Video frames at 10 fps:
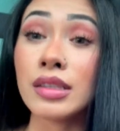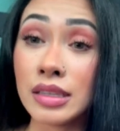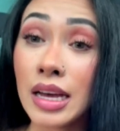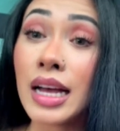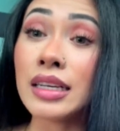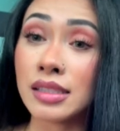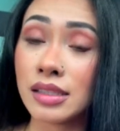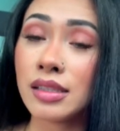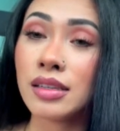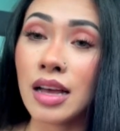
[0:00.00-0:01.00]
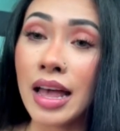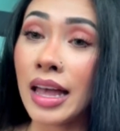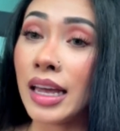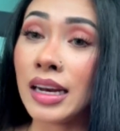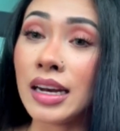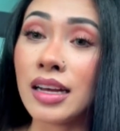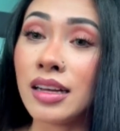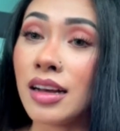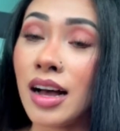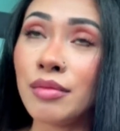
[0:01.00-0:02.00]
Yes. And
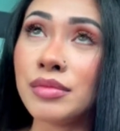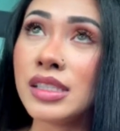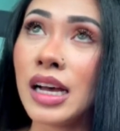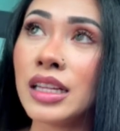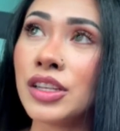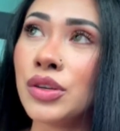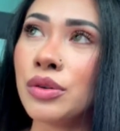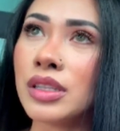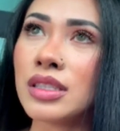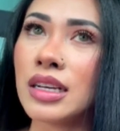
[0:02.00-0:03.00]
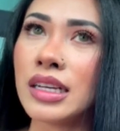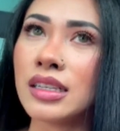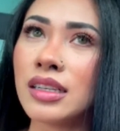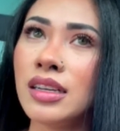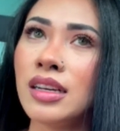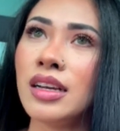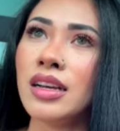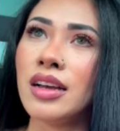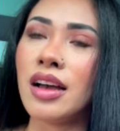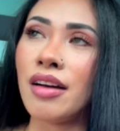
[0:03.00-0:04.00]
I'm telling you, it's like
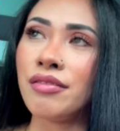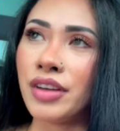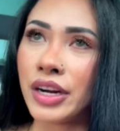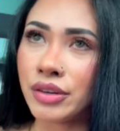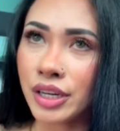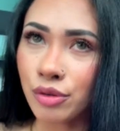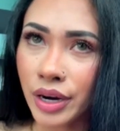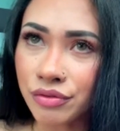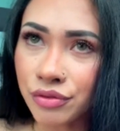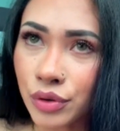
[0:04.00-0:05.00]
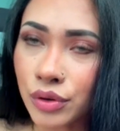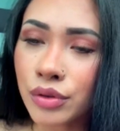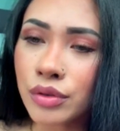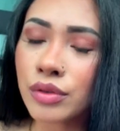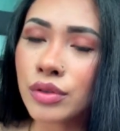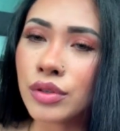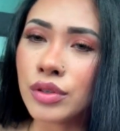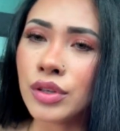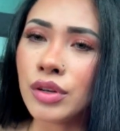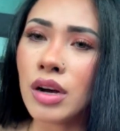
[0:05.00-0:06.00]
I'm very grateful,
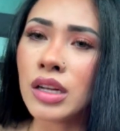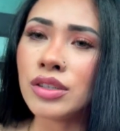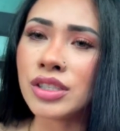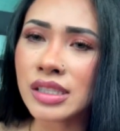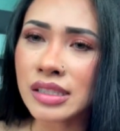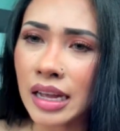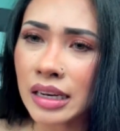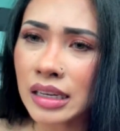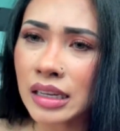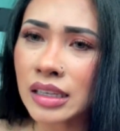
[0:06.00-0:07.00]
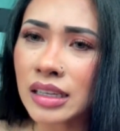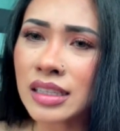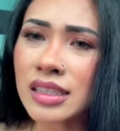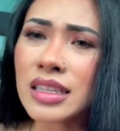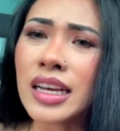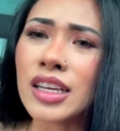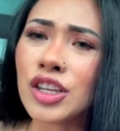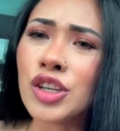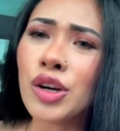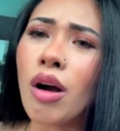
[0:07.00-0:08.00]
understanding. It's like,
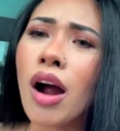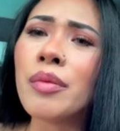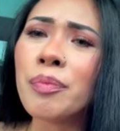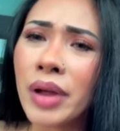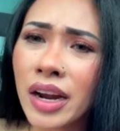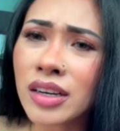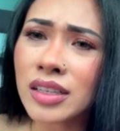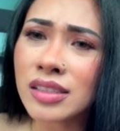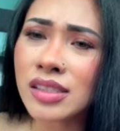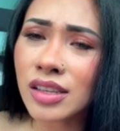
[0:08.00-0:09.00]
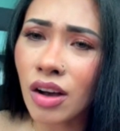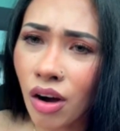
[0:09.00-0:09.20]
our parents